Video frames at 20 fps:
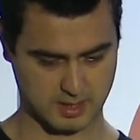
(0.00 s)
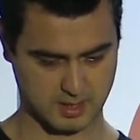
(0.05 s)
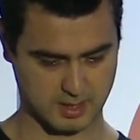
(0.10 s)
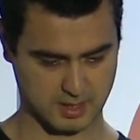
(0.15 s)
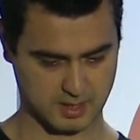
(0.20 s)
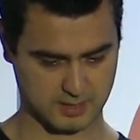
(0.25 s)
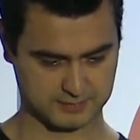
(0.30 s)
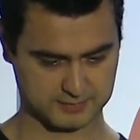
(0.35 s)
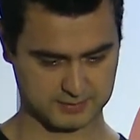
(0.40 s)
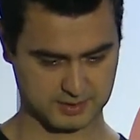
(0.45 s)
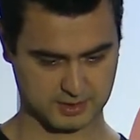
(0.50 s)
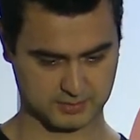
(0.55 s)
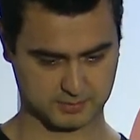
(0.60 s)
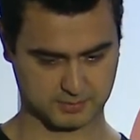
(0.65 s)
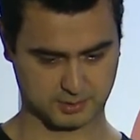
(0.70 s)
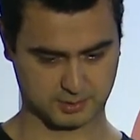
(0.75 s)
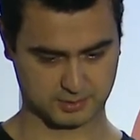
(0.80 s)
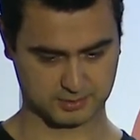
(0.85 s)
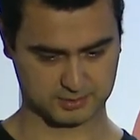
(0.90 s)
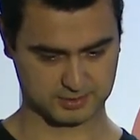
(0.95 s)
After the
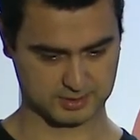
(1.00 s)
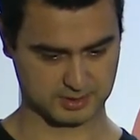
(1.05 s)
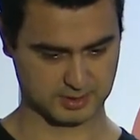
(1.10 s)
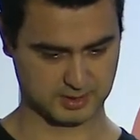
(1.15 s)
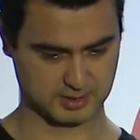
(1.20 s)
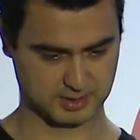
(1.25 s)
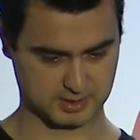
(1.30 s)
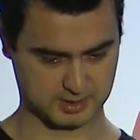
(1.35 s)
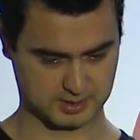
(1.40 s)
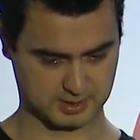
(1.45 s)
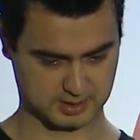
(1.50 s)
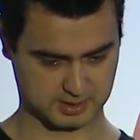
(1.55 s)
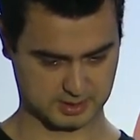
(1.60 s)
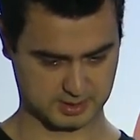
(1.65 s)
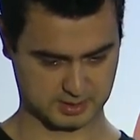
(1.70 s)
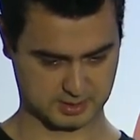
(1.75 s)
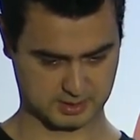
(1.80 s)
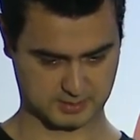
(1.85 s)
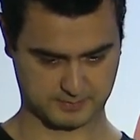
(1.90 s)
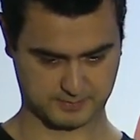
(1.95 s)

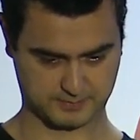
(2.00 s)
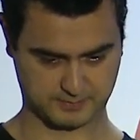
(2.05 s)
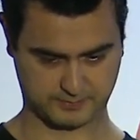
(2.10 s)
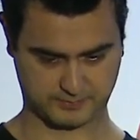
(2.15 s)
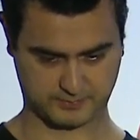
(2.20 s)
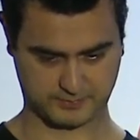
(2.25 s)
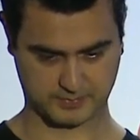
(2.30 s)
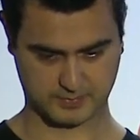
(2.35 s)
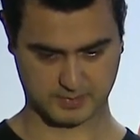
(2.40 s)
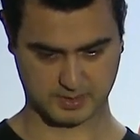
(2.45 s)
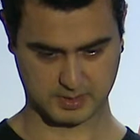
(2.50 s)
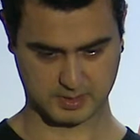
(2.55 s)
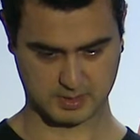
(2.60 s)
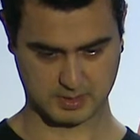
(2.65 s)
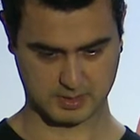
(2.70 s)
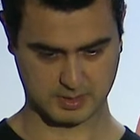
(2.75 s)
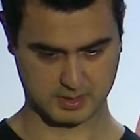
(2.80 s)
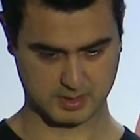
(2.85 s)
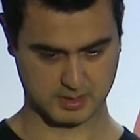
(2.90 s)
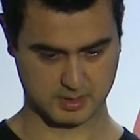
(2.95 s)
policies,
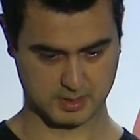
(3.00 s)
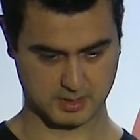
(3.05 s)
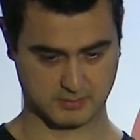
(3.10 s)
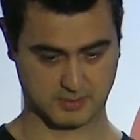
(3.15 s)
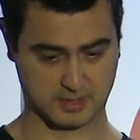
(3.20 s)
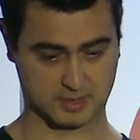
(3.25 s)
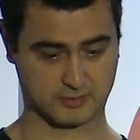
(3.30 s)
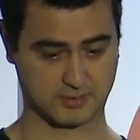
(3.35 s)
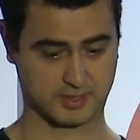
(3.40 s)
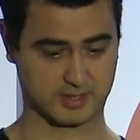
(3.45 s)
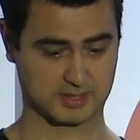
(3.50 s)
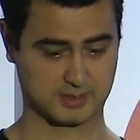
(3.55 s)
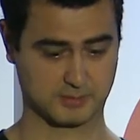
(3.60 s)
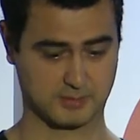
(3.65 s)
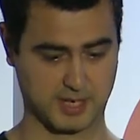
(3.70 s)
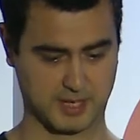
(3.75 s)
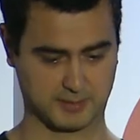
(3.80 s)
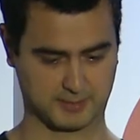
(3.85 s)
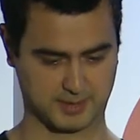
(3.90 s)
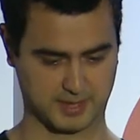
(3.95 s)
we create the
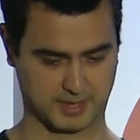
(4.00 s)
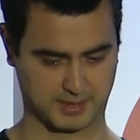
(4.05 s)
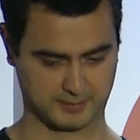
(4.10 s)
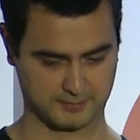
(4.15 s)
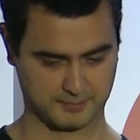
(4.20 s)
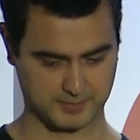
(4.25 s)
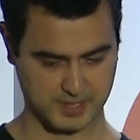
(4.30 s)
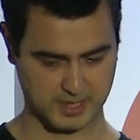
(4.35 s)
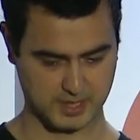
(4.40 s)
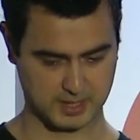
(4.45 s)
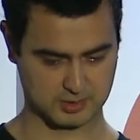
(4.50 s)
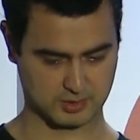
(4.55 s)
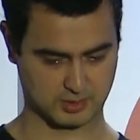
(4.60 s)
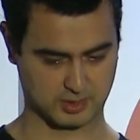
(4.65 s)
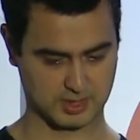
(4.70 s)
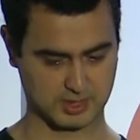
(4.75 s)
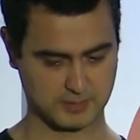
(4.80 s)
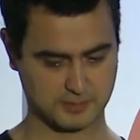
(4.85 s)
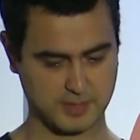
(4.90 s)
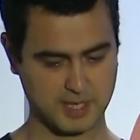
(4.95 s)
pipeline. So
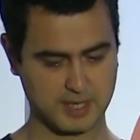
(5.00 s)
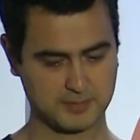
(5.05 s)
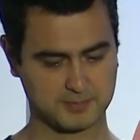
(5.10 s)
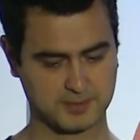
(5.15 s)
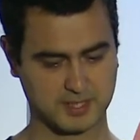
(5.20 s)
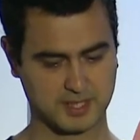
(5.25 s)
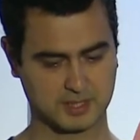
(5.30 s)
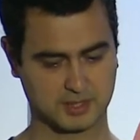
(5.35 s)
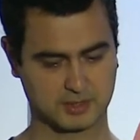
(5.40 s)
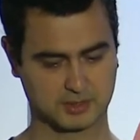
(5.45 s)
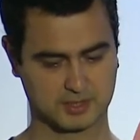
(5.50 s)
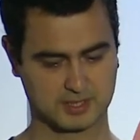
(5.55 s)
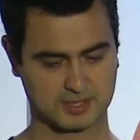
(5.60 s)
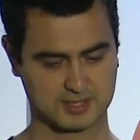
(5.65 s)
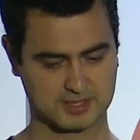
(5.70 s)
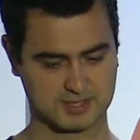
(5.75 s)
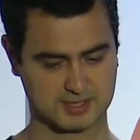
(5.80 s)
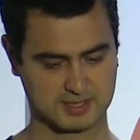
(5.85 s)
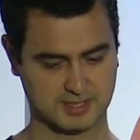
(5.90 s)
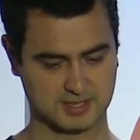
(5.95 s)
in the pipeline, you can
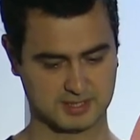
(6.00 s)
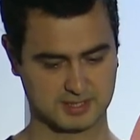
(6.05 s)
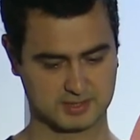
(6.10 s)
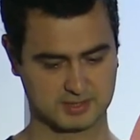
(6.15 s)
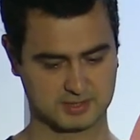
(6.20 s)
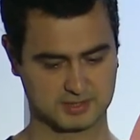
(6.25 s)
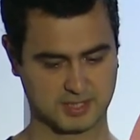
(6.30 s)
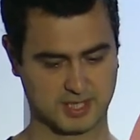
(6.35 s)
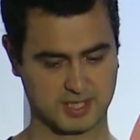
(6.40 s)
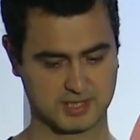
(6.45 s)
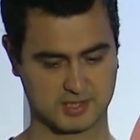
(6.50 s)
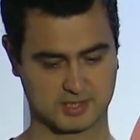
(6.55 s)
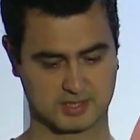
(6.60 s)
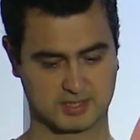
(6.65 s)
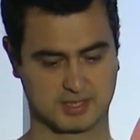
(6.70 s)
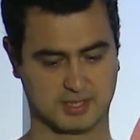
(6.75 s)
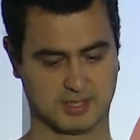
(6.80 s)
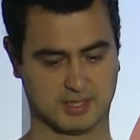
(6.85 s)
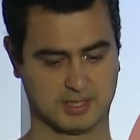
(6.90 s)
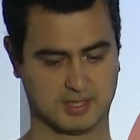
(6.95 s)
see the stages
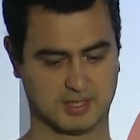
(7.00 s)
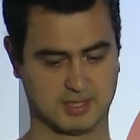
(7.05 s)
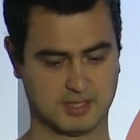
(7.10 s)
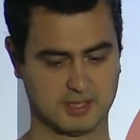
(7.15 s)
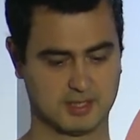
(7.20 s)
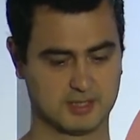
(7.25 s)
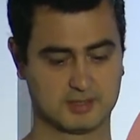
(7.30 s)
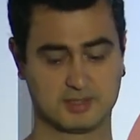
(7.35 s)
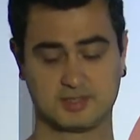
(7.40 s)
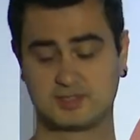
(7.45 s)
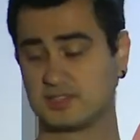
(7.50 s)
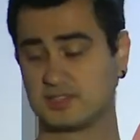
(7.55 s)
here. This